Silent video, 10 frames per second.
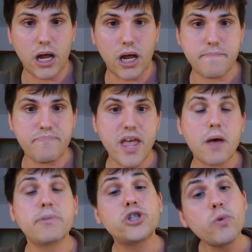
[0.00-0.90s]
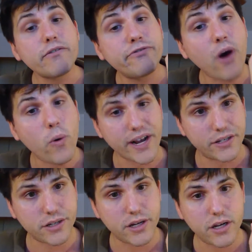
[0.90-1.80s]
But do it
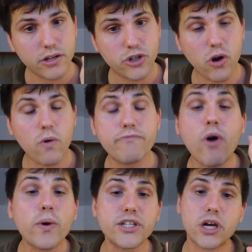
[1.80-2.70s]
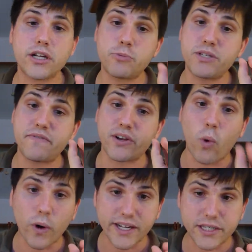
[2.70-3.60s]
focused. So focus on a
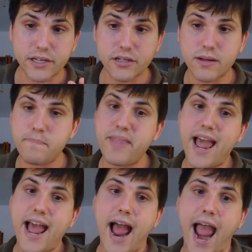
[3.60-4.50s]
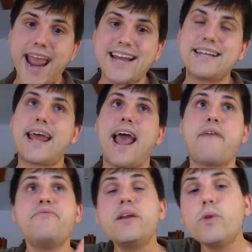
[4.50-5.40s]
specific organ system, and
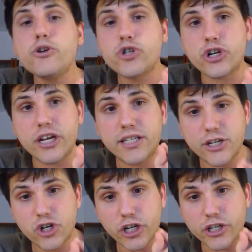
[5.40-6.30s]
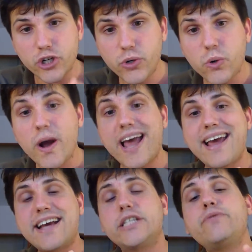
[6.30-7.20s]
then what you should intentionally do
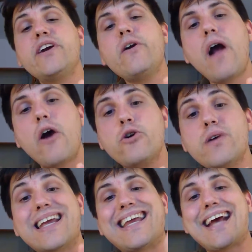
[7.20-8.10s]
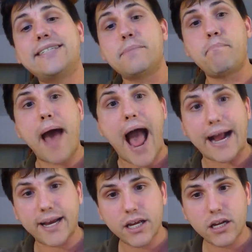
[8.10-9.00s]
is figure out how you can connect it
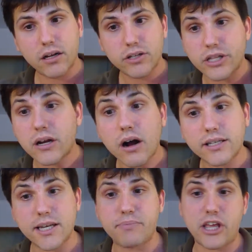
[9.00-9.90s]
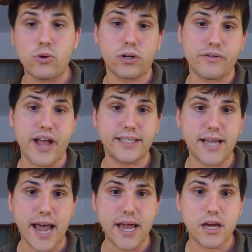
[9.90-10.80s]
back to the concept that you learned that
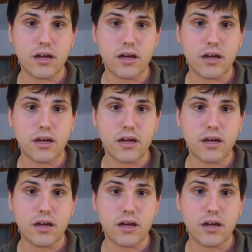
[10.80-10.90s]
day.